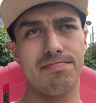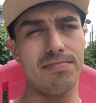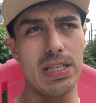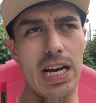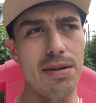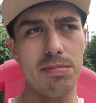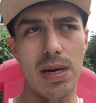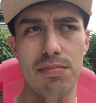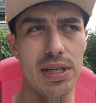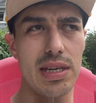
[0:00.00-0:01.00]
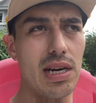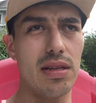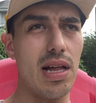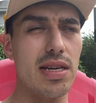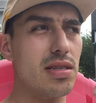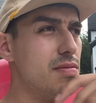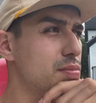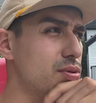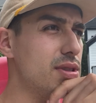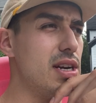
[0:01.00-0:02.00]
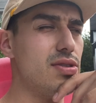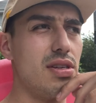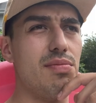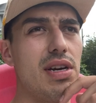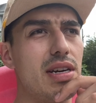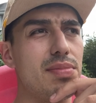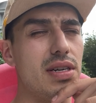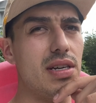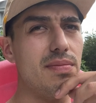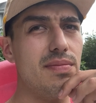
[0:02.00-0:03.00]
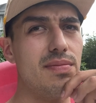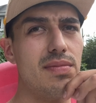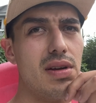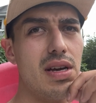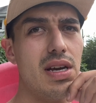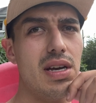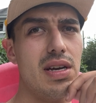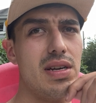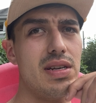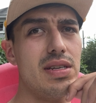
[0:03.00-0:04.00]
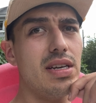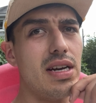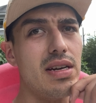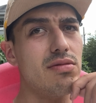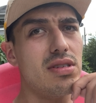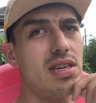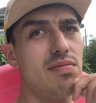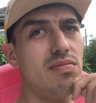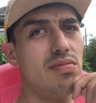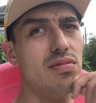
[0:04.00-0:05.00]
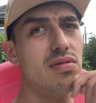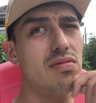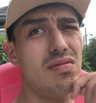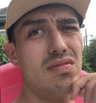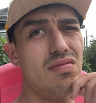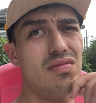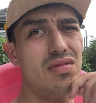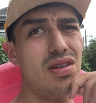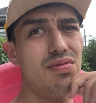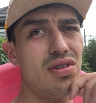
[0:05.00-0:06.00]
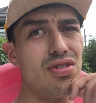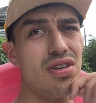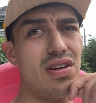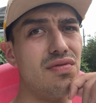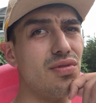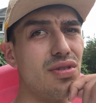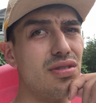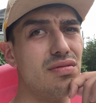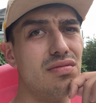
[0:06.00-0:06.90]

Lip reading: Yeah, I'm blanking on the last point that I was gonna make, but yeah, just keep searching out for it.